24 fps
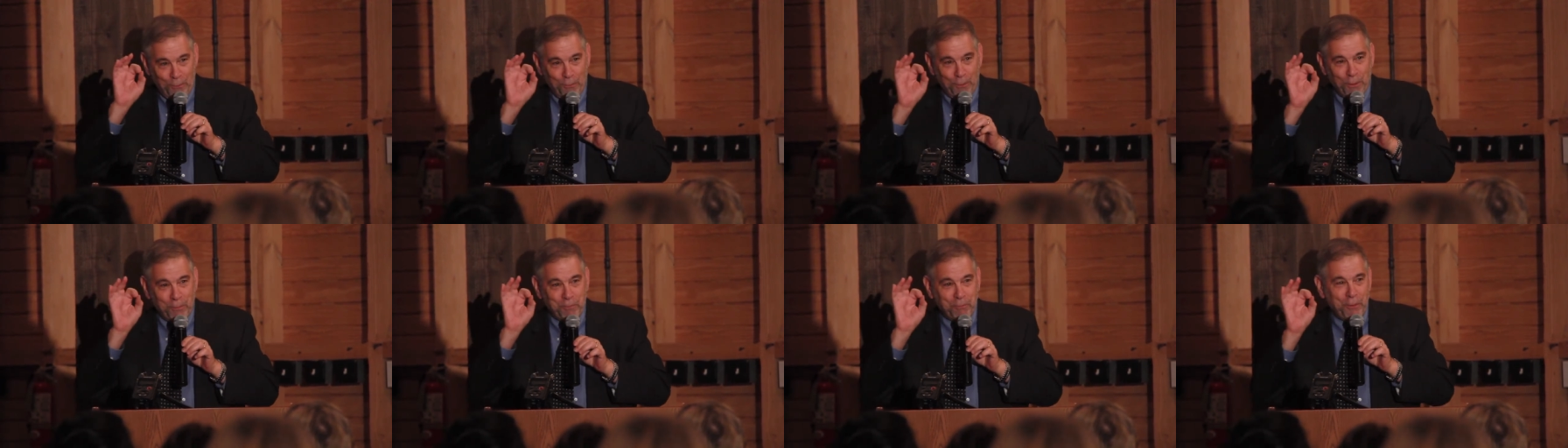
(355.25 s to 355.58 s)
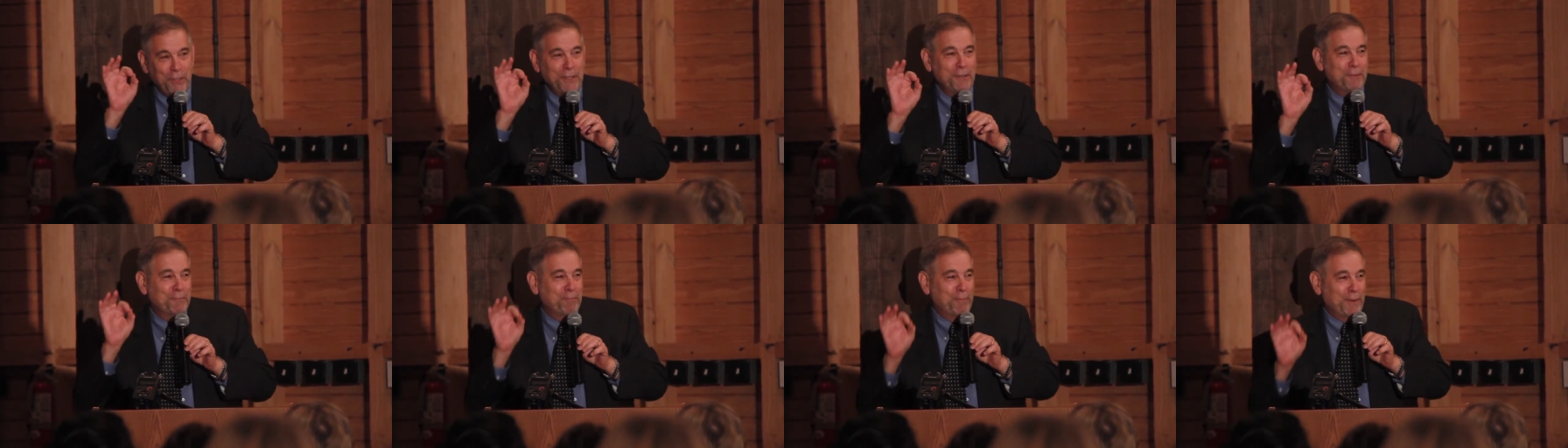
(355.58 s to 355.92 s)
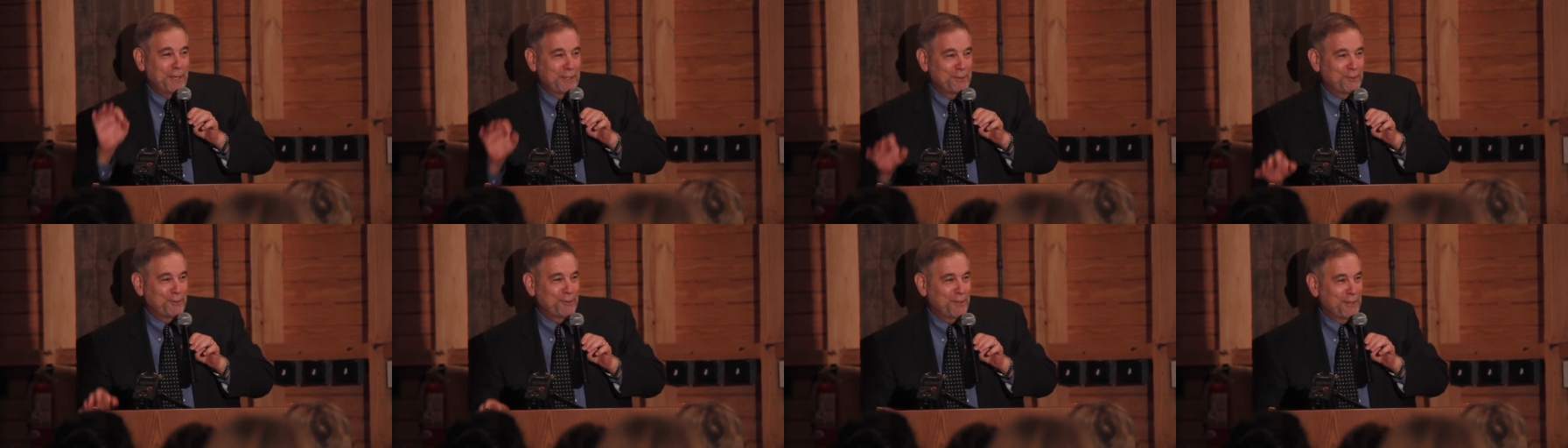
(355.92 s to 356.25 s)
repeat
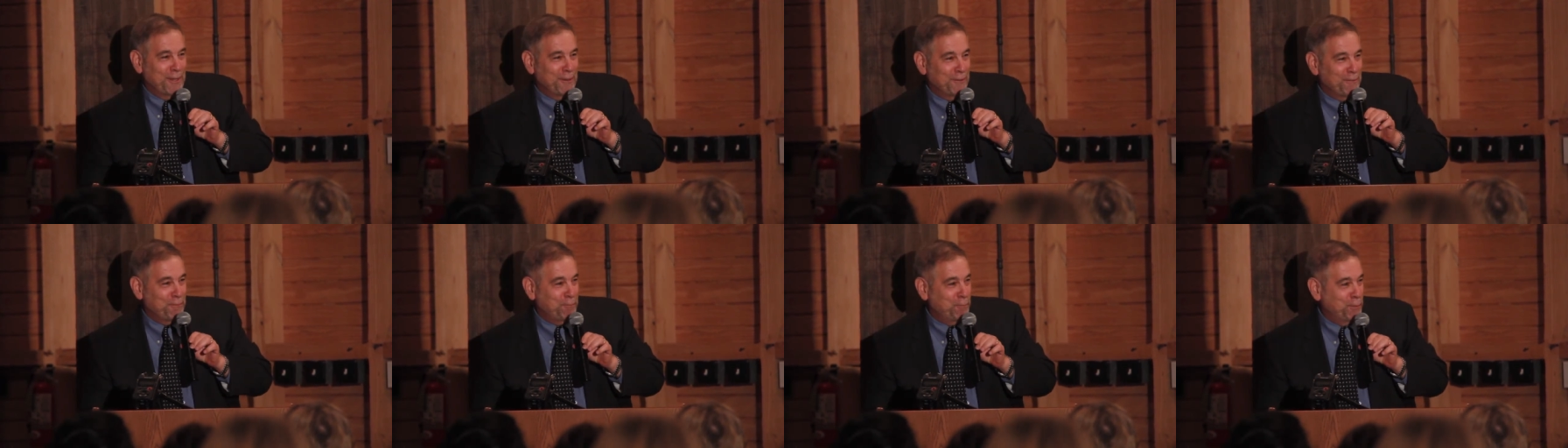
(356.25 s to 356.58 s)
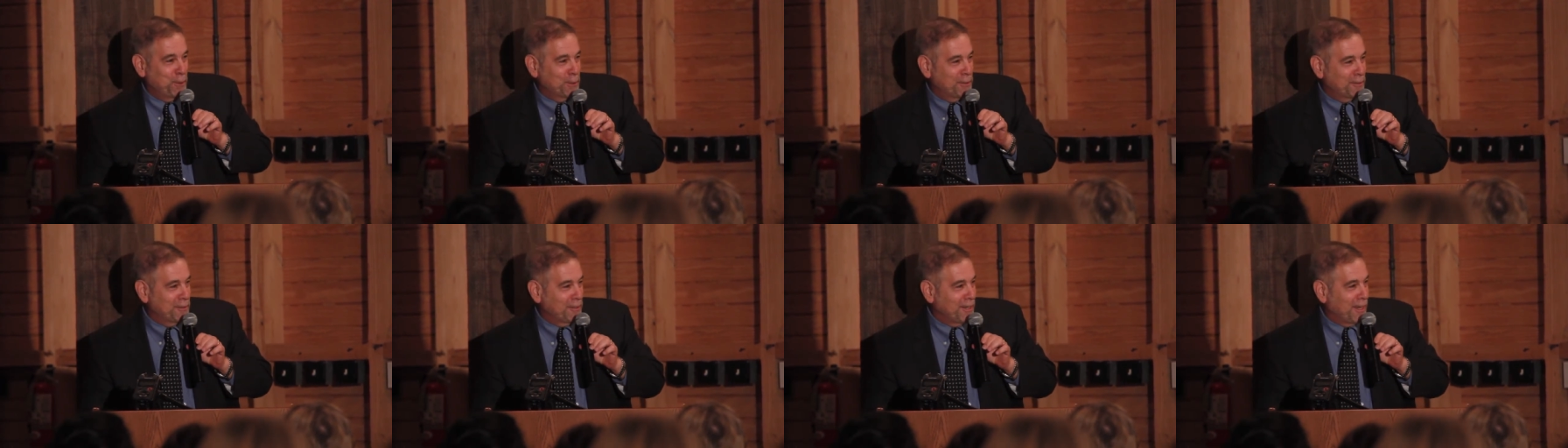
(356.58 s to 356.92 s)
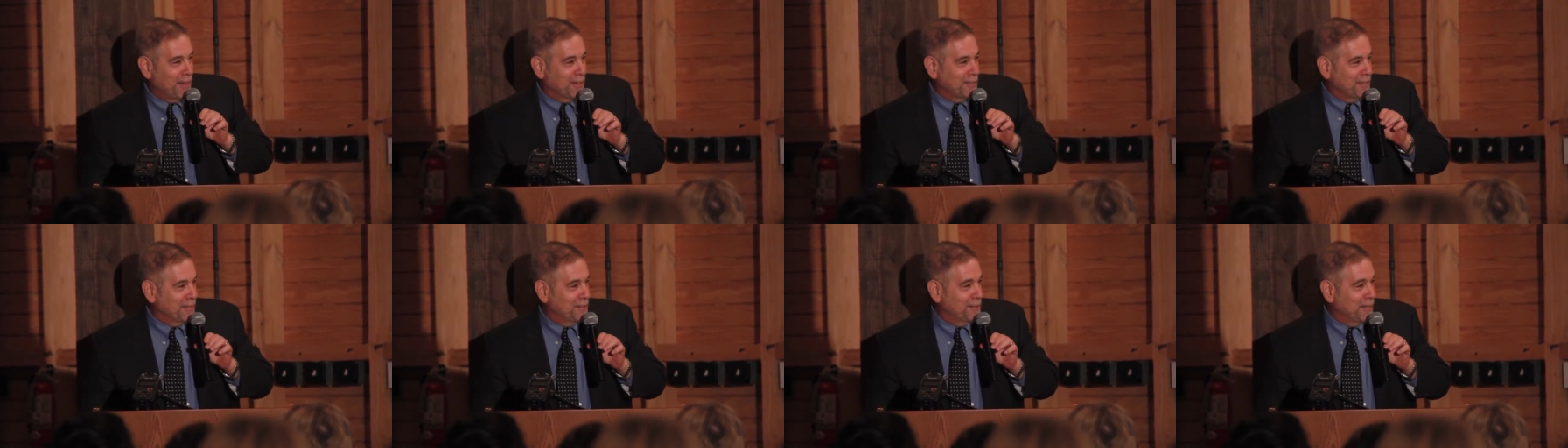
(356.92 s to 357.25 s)
myself, but
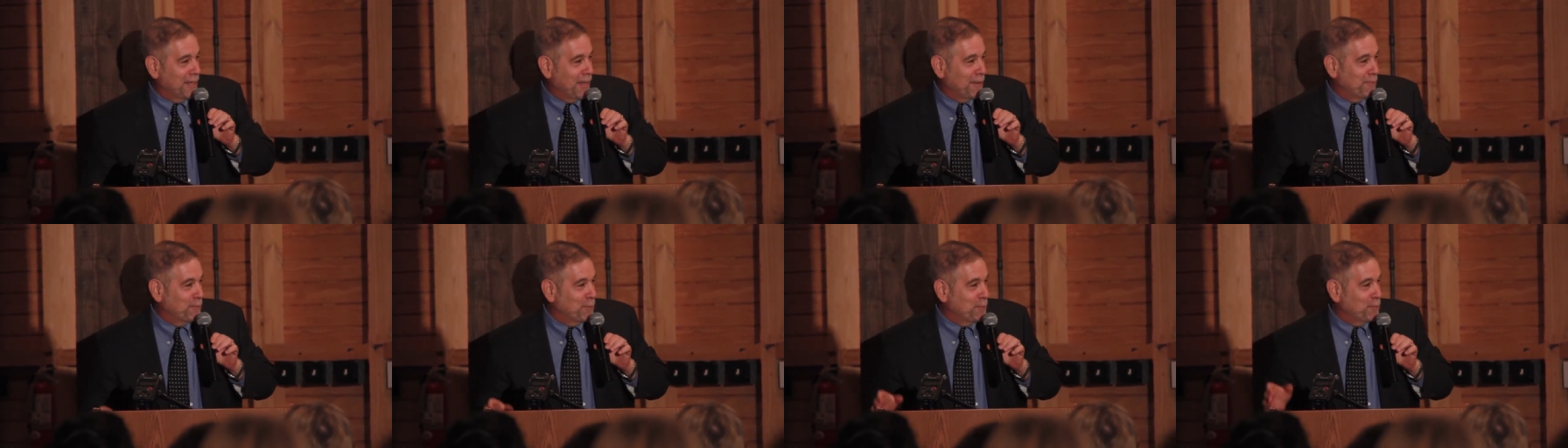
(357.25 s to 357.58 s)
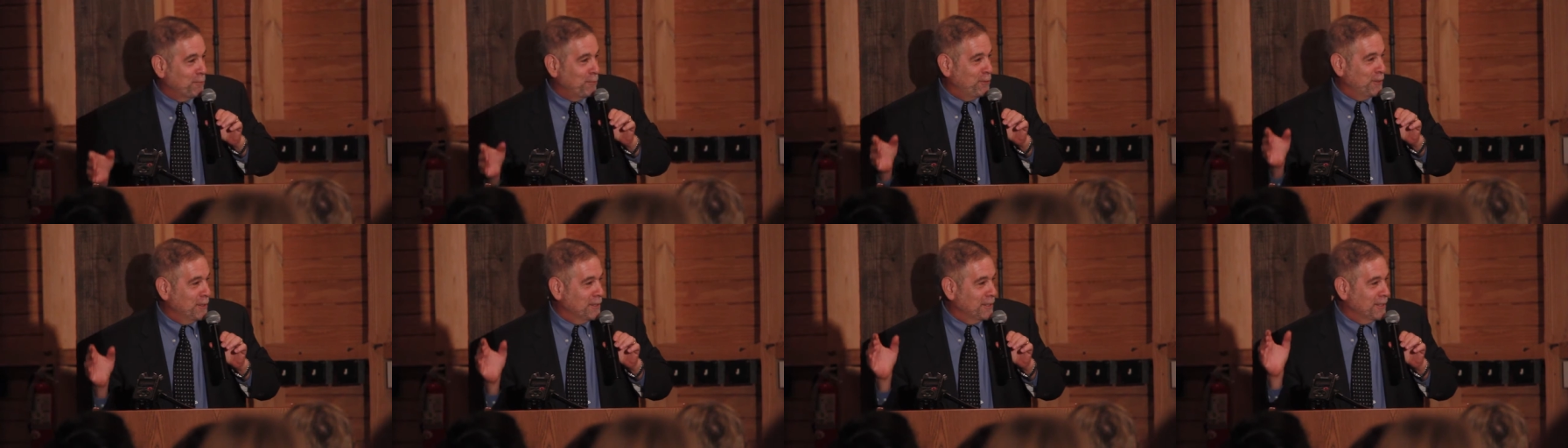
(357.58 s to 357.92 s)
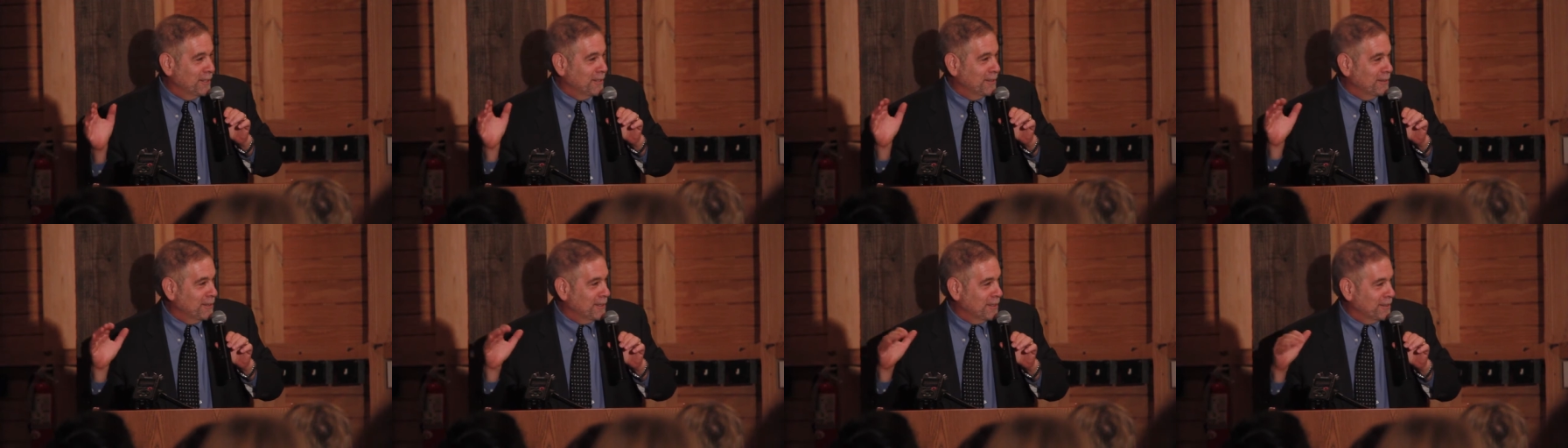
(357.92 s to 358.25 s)
I can have the
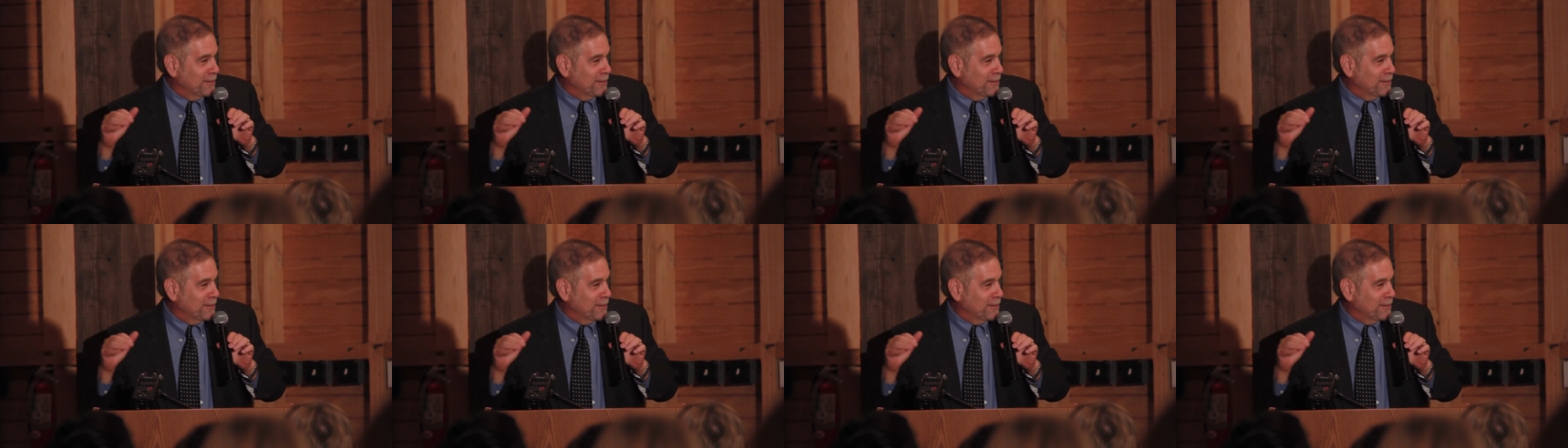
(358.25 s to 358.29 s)
feeling